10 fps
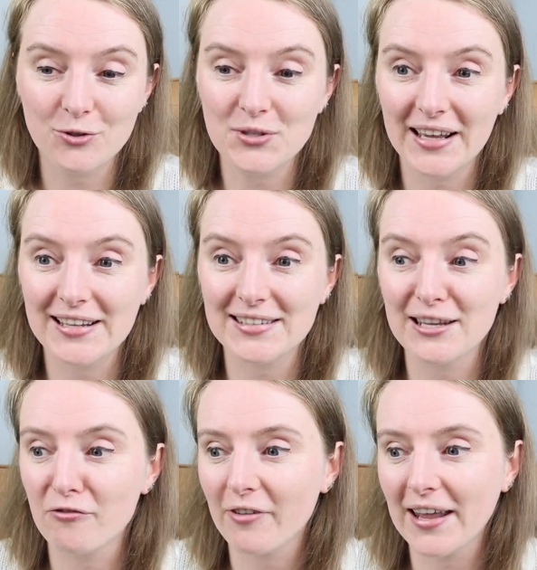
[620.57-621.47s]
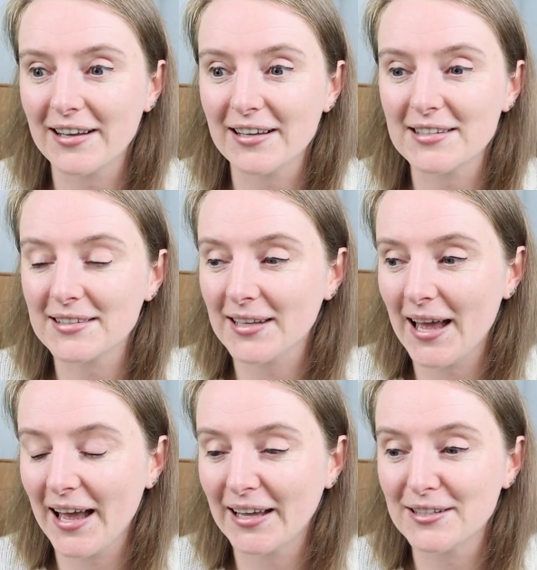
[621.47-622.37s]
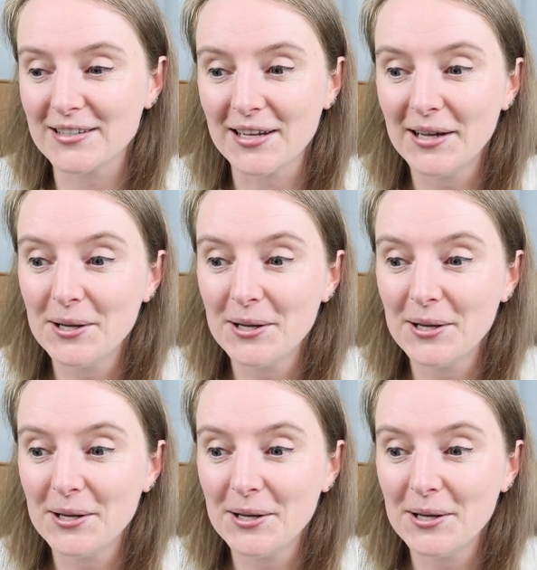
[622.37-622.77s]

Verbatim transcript: few days in Venice and